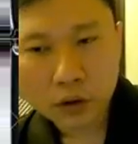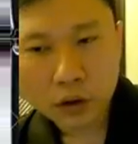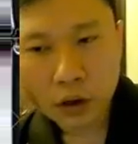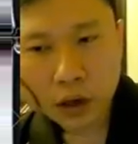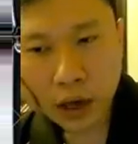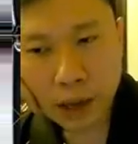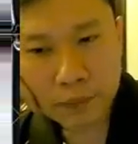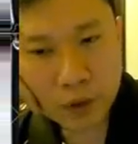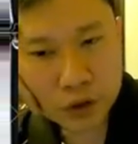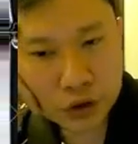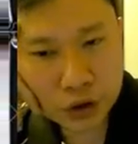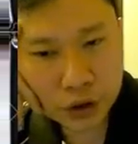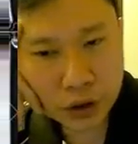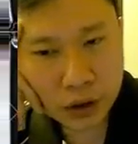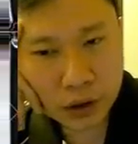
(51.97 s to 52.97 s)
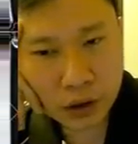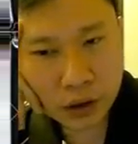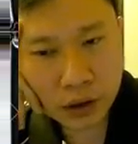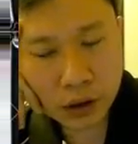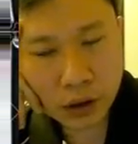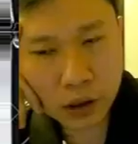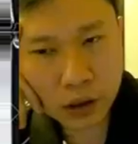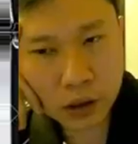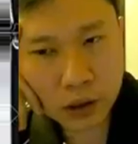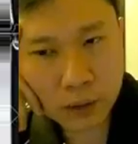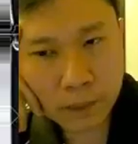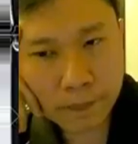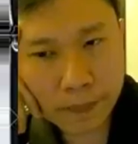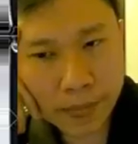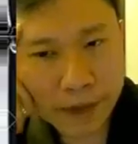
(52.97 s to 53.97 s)
not sure.
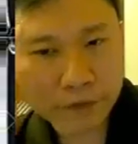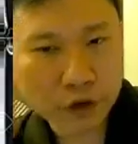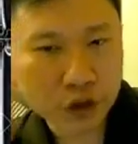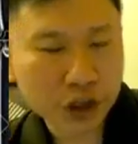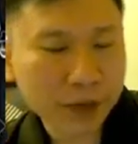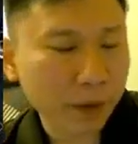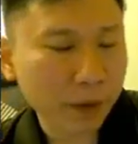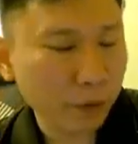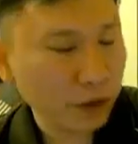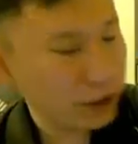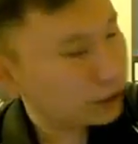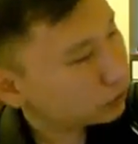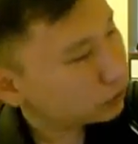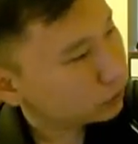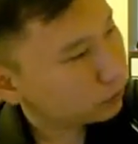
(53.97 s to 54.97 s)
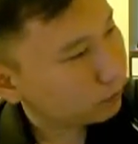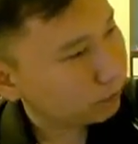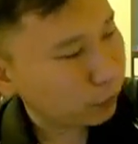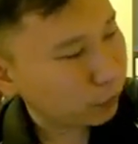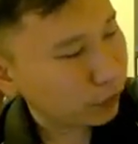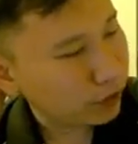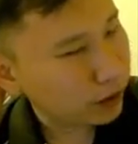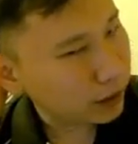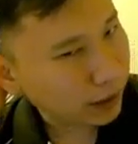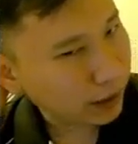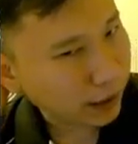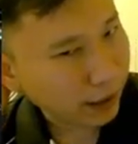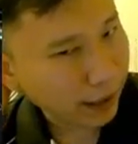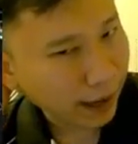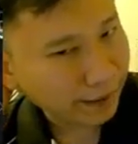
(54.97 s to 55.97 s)
If you check my video,
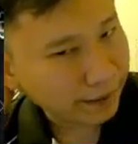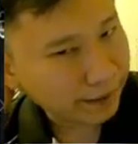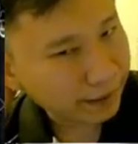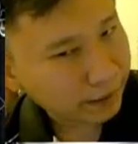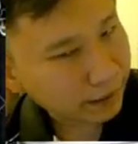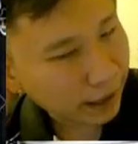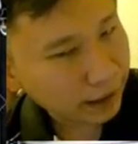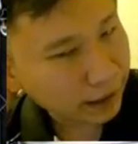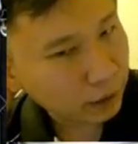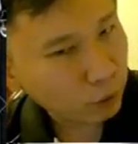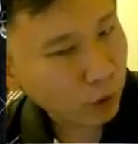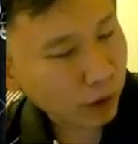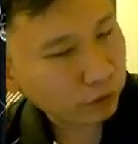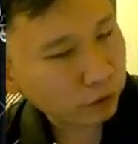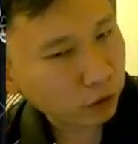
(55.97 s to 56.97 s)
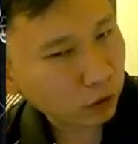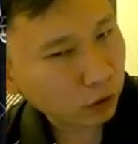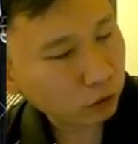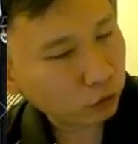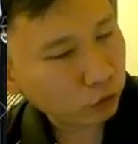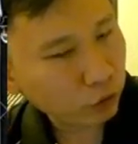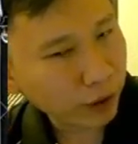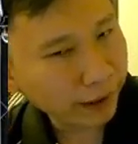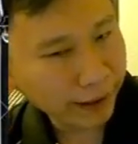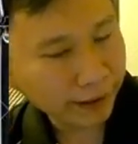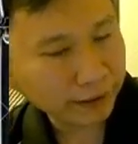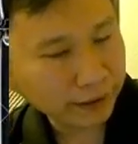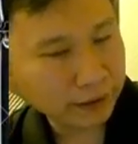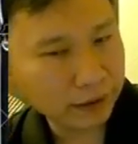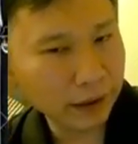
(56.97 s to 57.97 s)
I did went for rare at
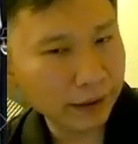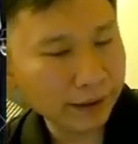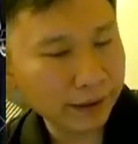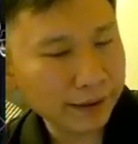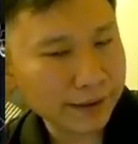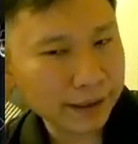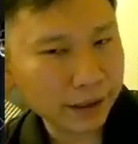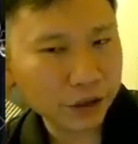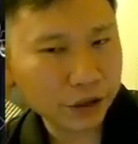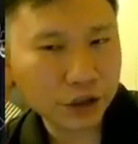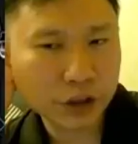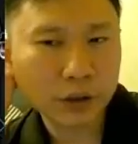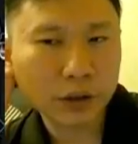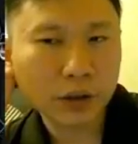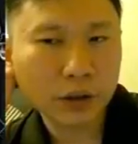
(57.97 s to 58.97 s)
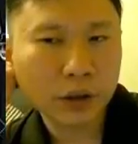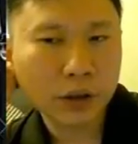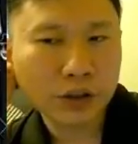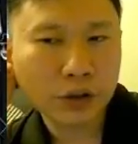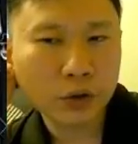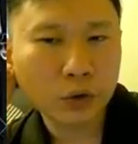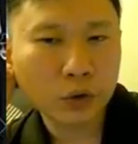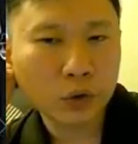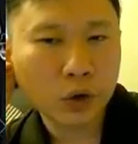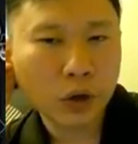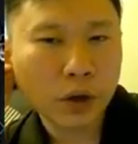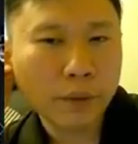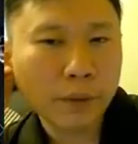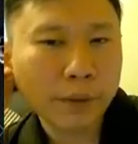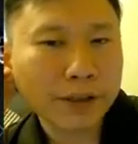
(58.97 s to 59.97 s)
the early stage. So
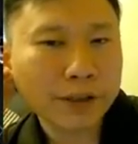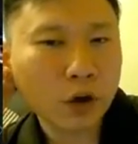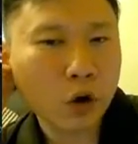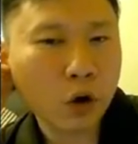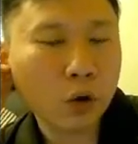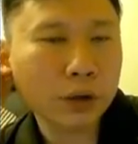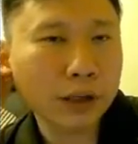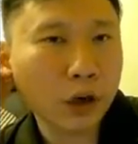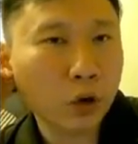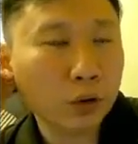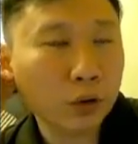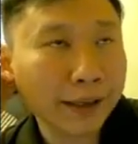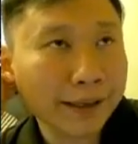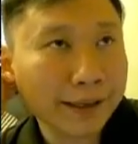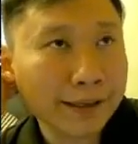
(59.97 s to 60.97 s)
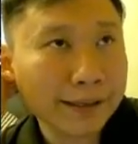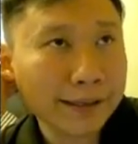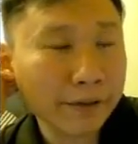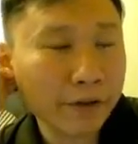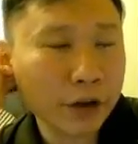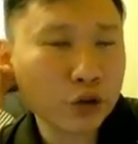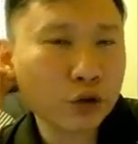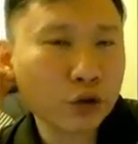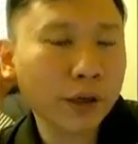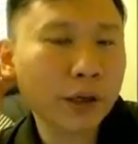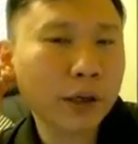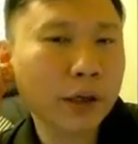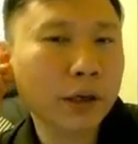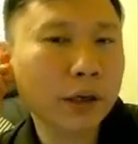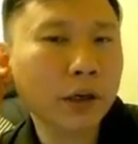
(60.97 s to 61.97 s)
because the whole thing is
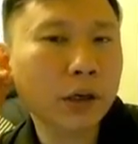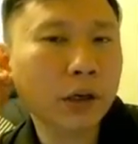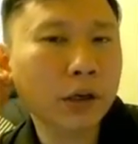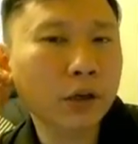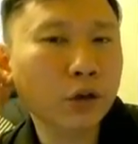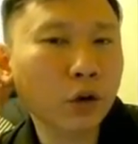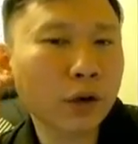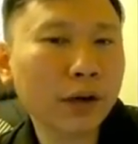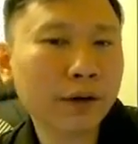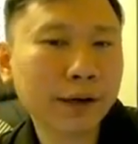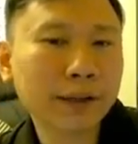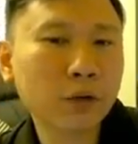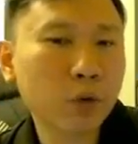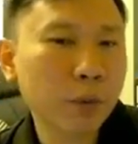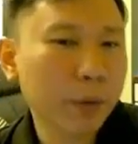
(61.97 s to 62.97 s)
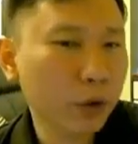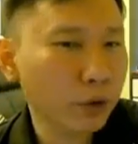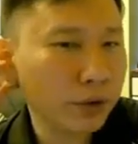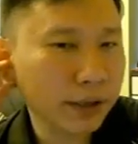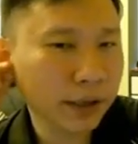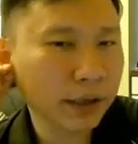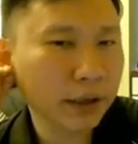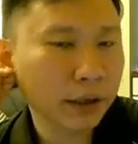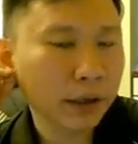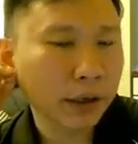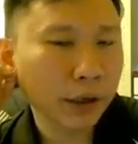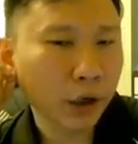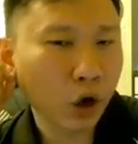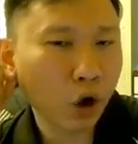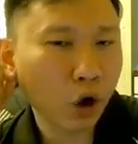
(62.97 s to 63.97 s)
eventually your character will be using all